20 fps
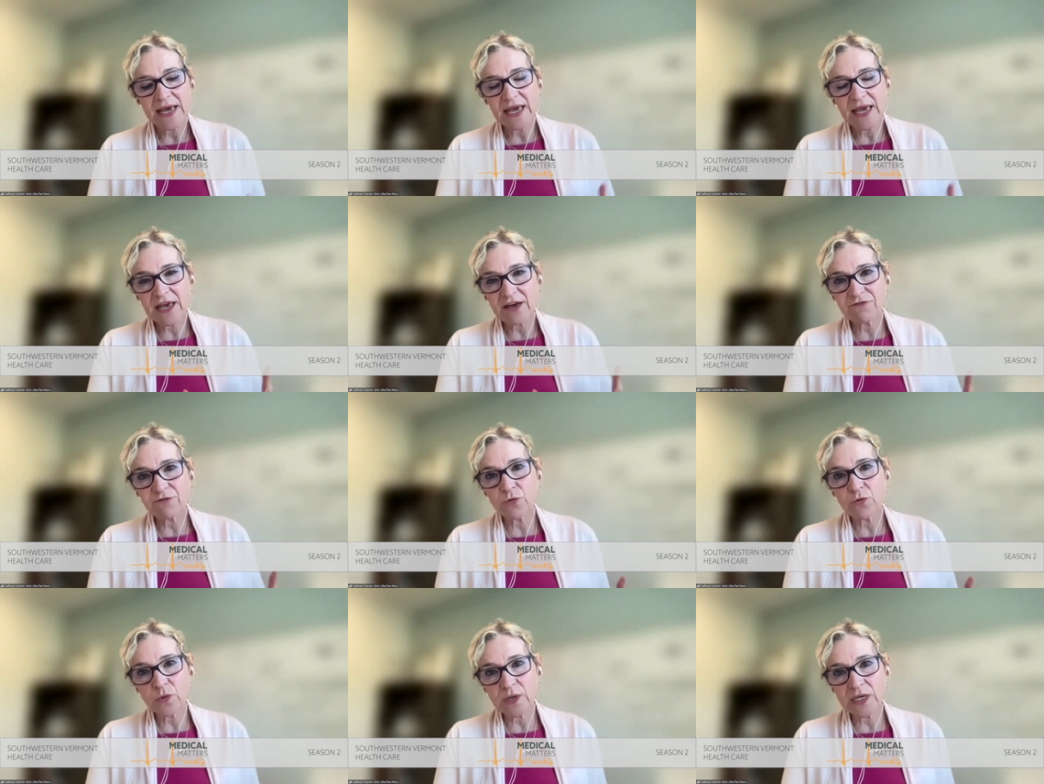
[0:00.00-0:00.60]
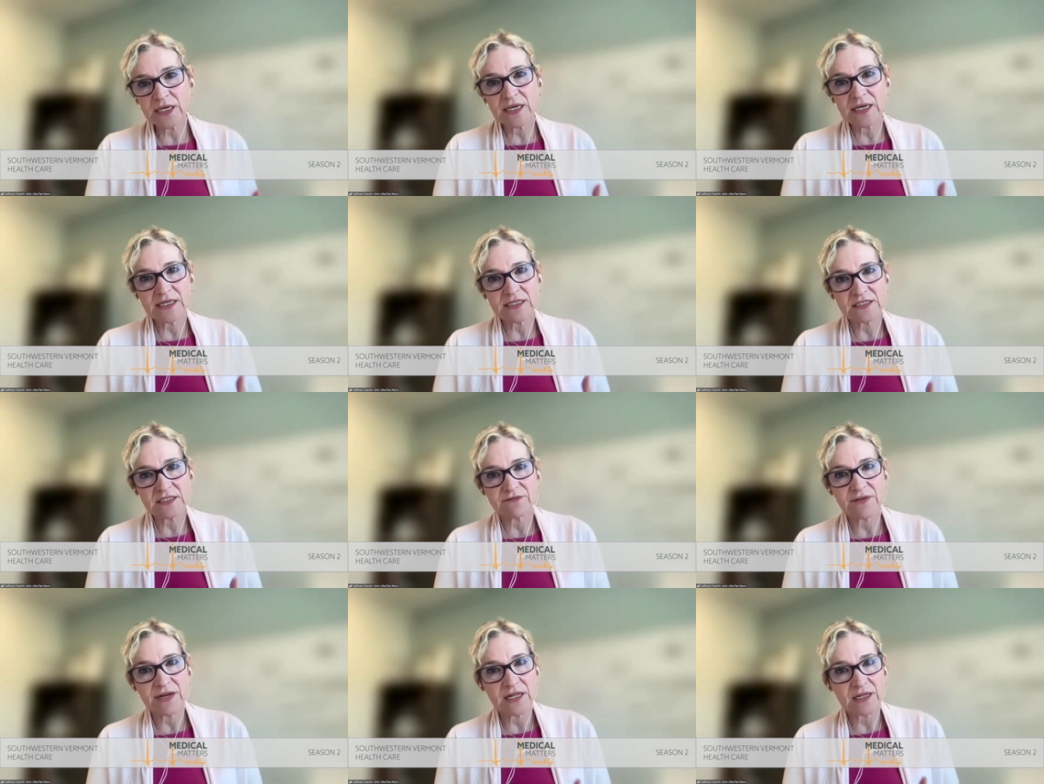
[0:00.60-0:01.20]
if we can
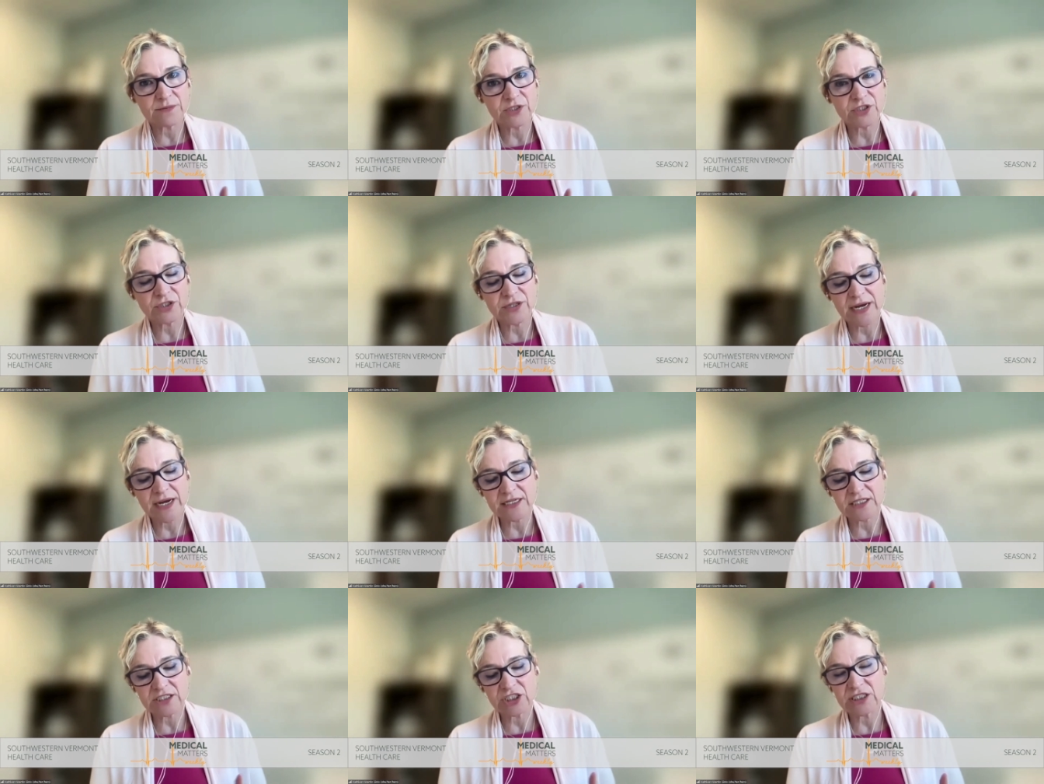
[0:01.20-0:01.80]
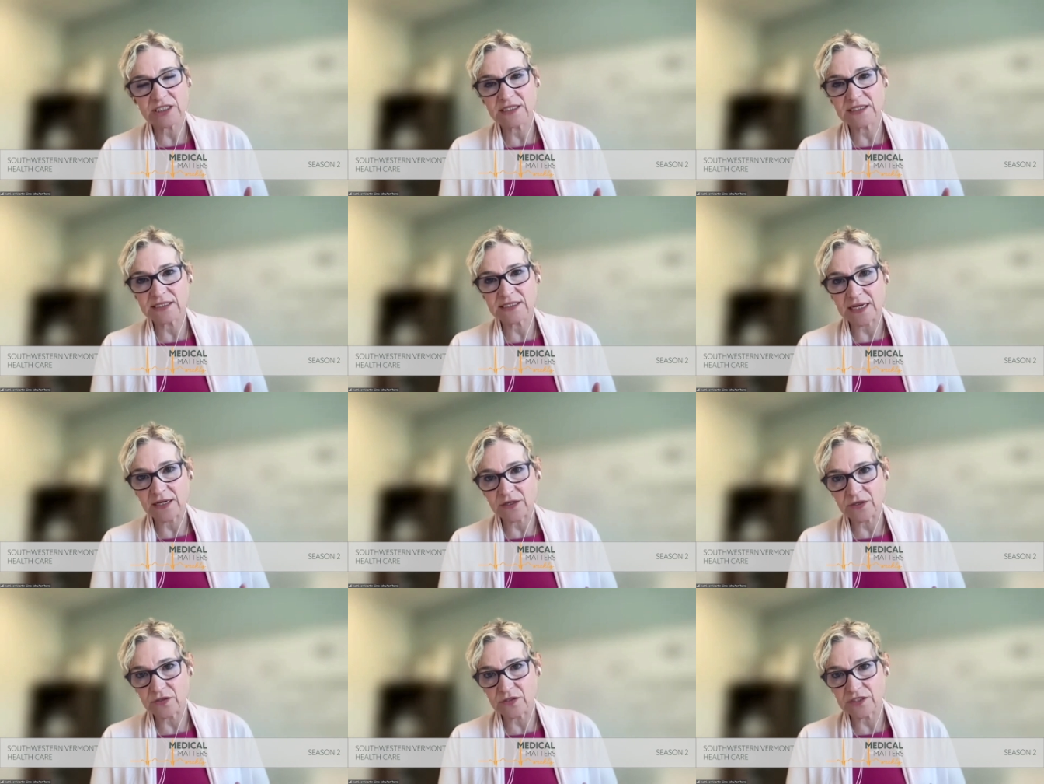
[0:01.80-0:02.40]
develop strategies
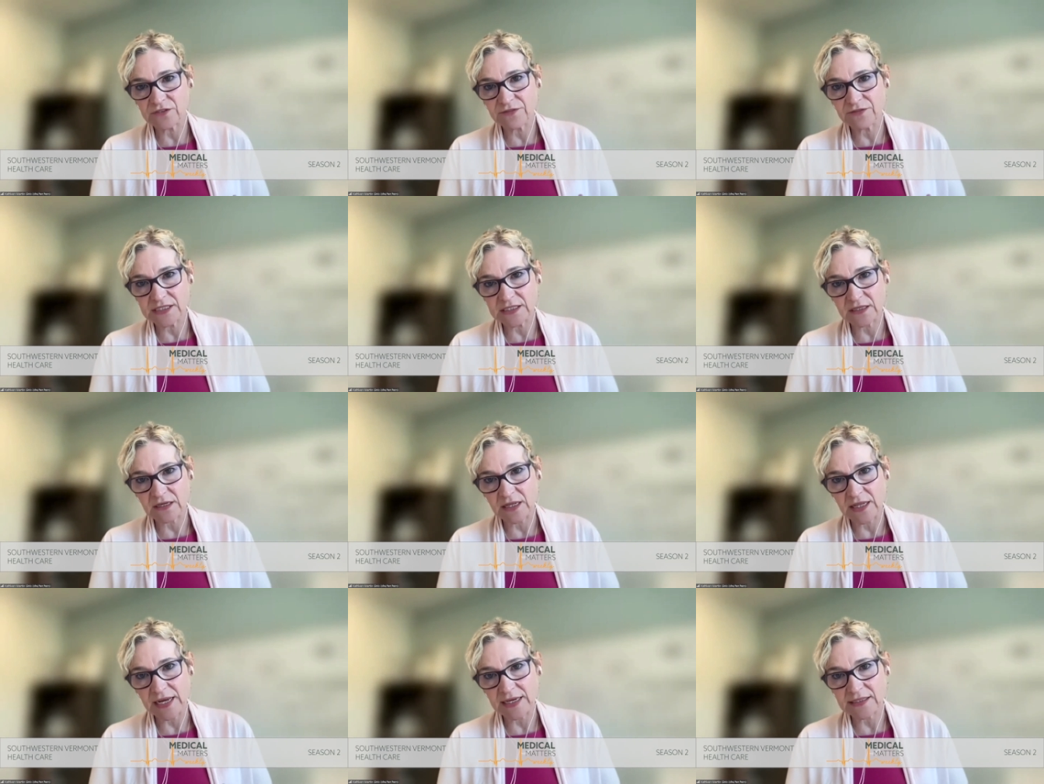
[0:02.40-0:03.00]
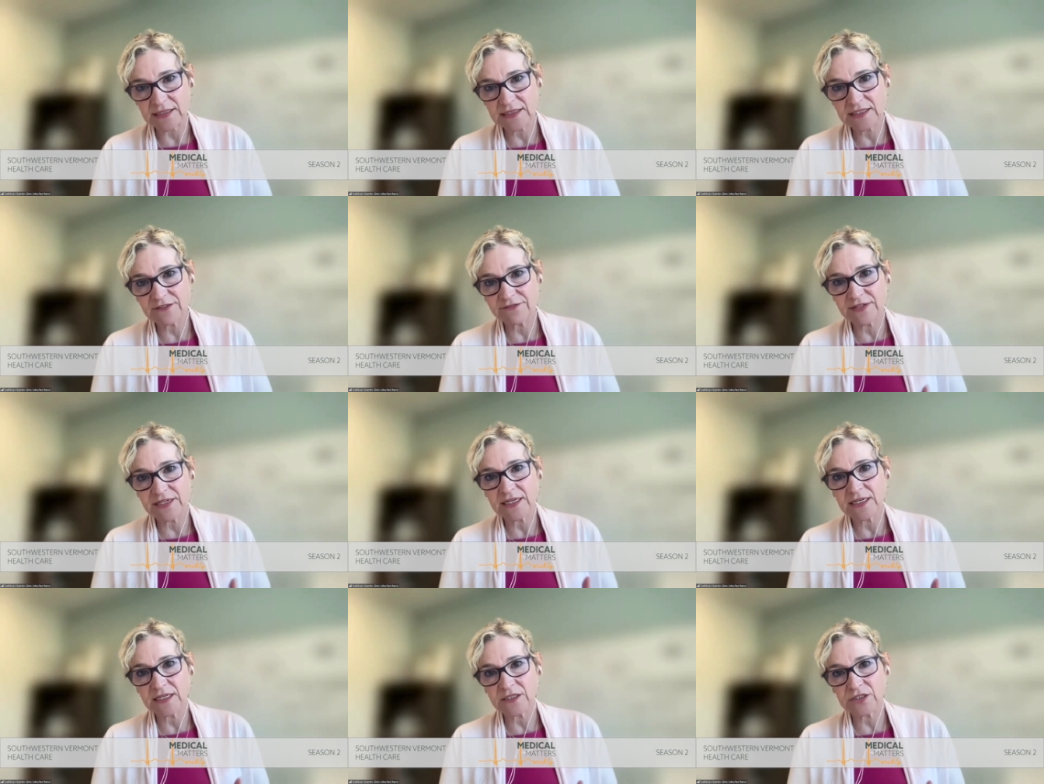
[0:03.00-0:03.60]
that use physical
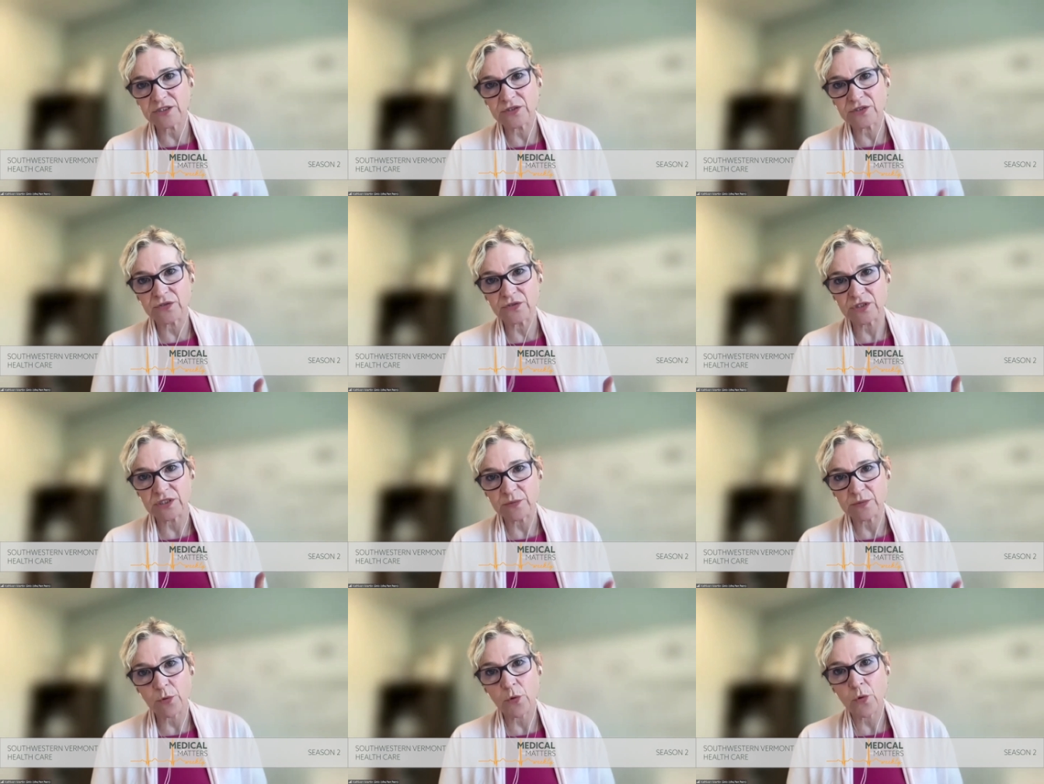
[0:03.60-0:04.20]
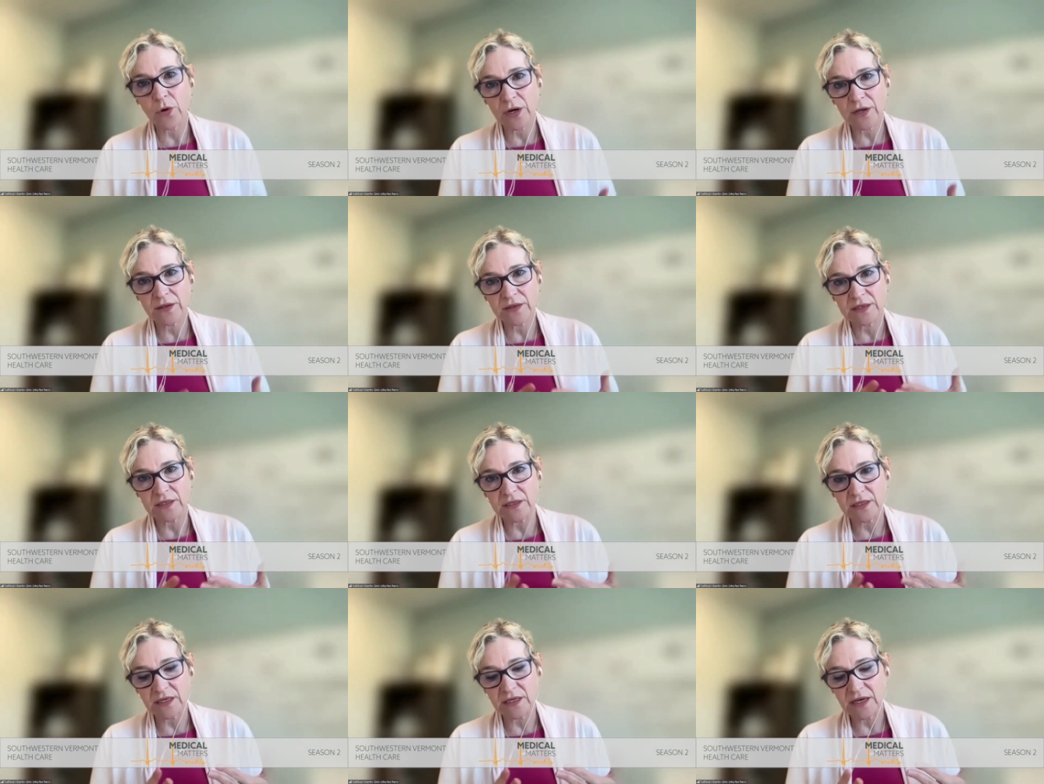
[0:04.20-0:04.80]
activity to support
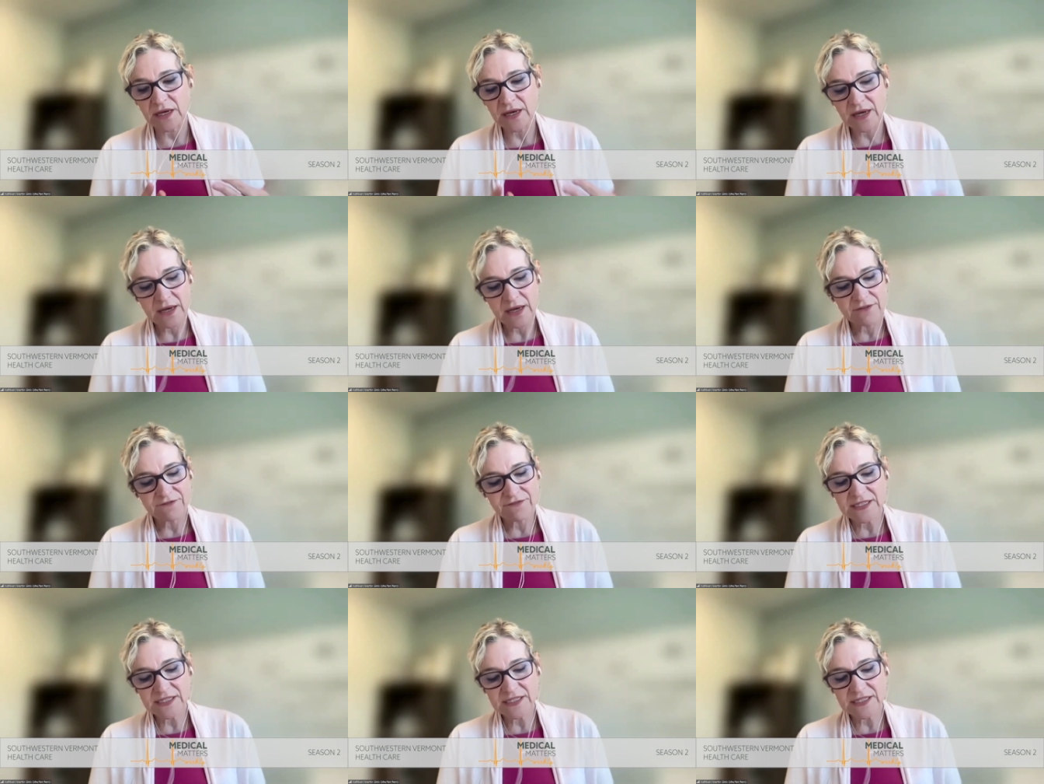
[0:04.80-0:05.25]
the